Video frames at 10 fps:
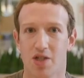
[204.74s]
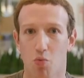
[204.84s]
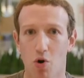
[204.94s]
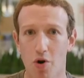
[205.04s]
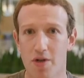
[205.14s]
So
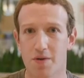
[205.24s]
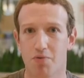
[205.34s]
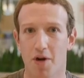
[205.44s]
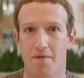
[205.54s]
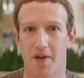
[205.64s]
we're going to
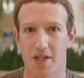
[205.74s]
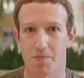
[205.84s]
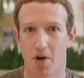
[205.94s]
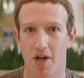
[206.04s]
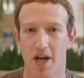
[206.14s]
bring
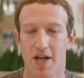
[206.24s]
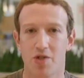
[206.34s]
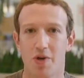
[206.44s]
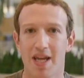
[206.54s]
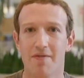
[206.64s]
Facebook
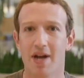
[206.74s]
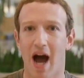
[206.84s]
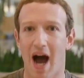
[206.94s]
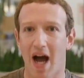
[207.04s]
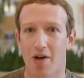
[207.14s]
to an even
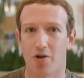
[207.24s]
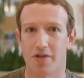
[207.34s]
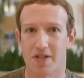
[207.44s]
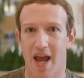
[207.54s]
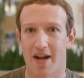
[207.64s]
higher
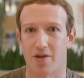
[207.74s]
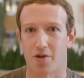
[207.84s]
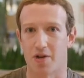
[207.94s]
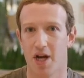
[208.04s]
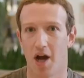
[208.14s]

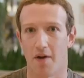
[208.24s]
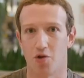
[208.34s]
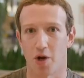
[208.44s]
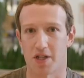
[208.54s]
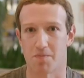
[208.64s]
standard of
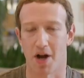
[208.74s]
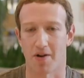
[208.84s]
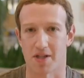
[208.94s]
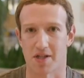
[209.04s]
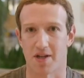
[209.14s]

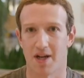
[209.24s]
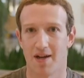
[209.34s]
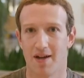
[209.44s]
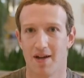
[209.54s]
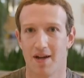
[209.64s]
transparency.
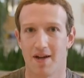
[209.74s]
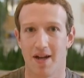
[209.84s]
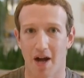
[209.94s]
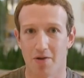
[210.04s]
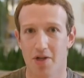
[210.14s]

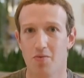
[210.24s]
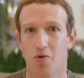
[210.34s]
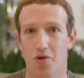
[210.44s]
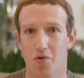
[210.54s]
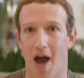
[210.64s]
Not only
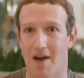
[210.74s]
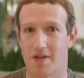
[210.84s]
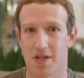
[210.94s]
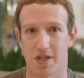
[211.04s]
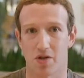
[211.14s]
will you have
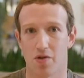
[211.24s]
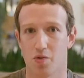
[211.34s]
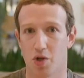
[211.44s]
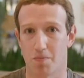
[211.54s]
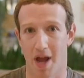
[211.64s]
to
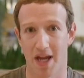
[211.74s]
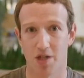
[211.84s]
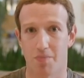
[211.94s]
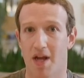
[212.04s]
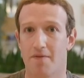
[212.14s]
disclose which
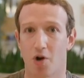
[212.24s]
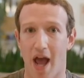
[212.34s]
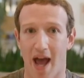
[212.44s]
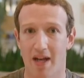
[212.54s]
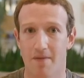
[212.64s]
page paid for an
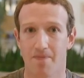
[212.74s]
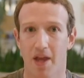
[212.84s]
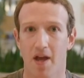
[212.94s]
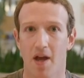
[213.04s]
ad,